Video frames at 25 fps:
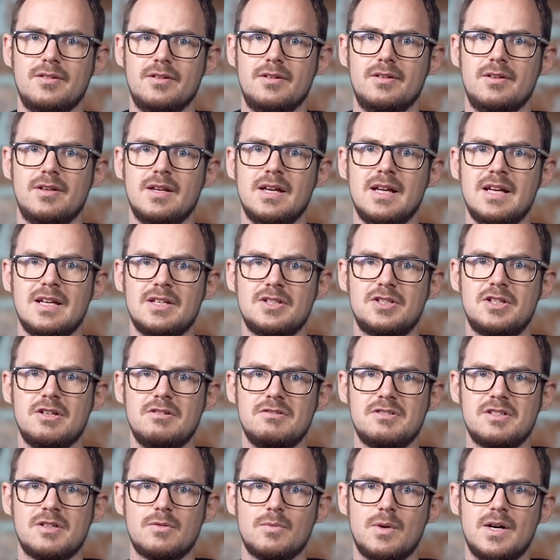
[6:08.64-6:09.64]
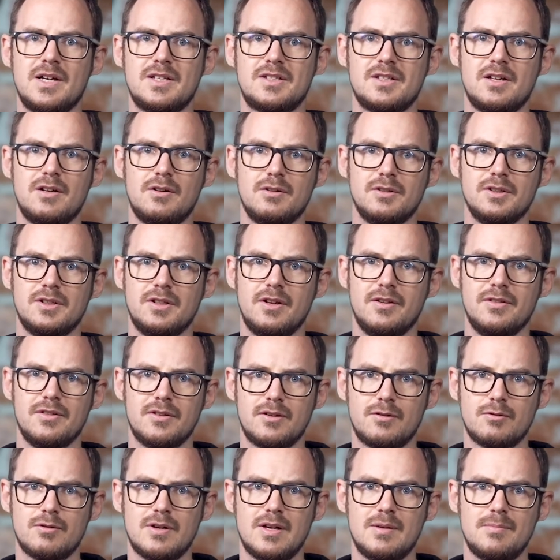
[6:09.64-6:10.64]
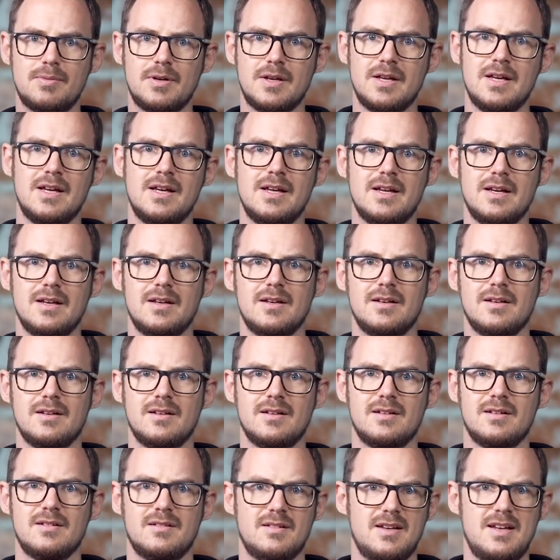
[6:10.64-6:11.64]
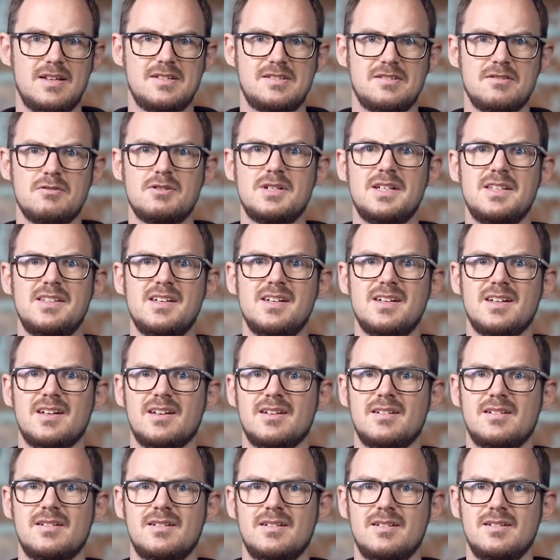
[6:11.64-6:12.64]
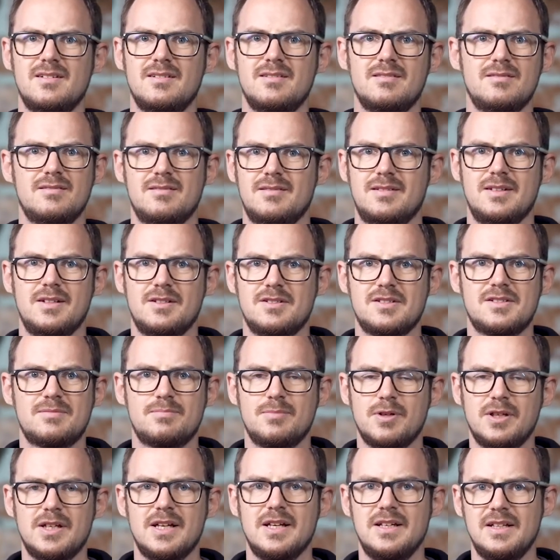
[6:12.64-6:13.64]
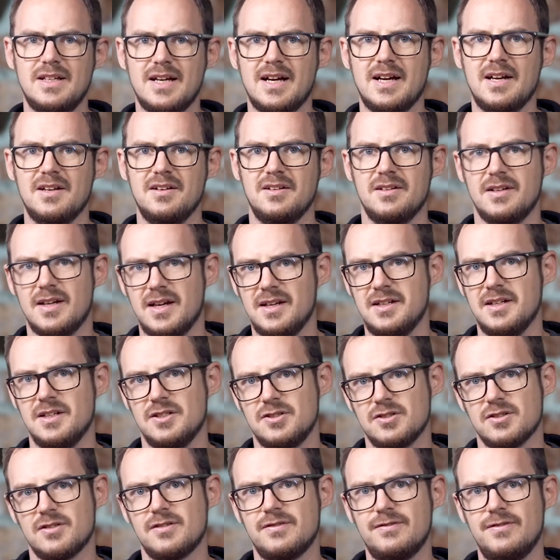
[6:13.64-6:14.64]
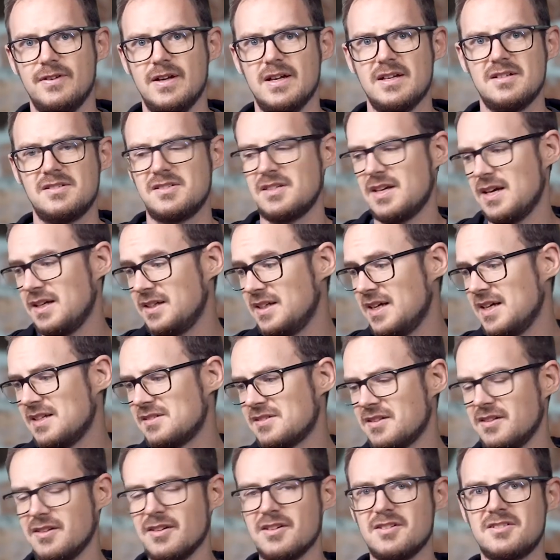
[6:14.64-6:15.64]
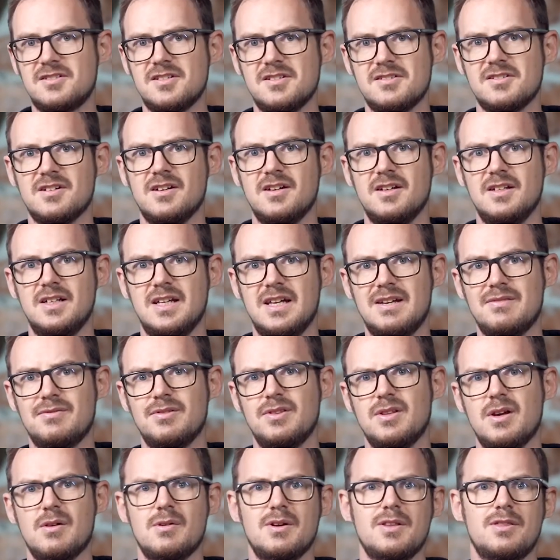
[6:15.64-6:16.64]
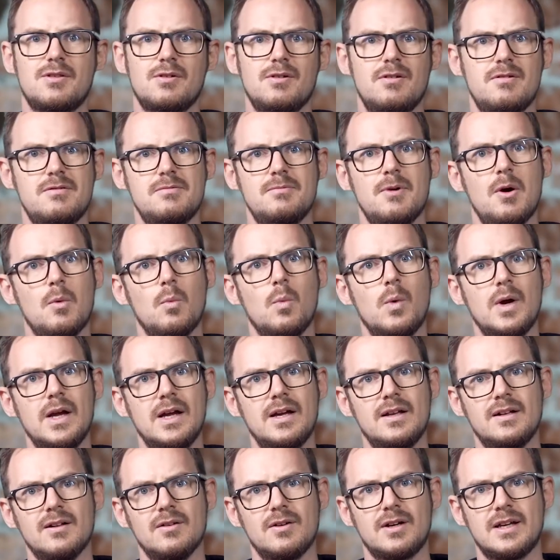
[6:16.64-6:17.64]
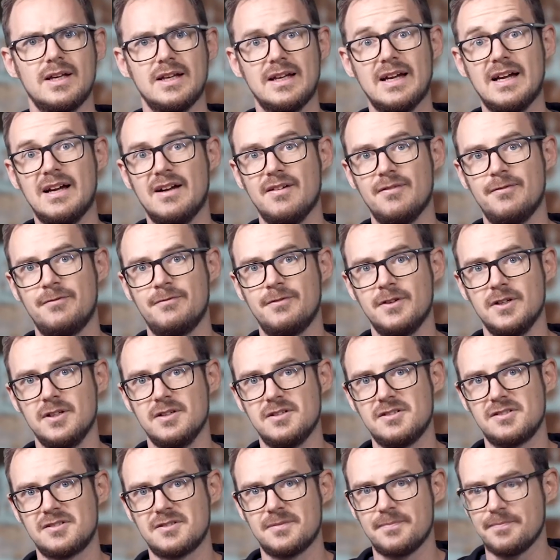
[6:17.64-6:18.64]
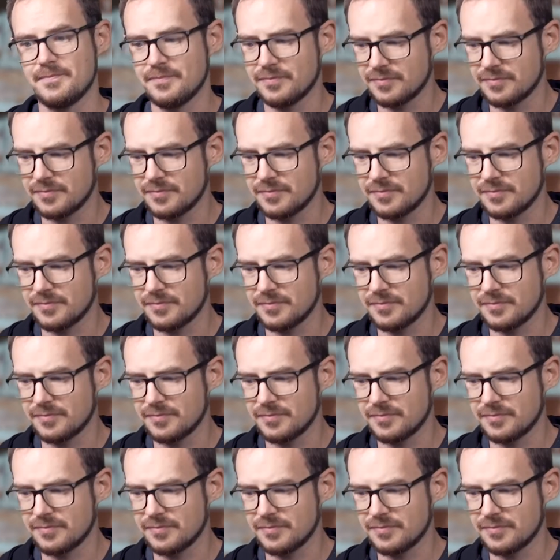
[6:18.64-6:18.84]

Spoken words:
than choosing where to hold it on the grip, it's already there. You just put it in your hand and it just fits, and it is a nice design, even though I thought it was a bit weird looking at first.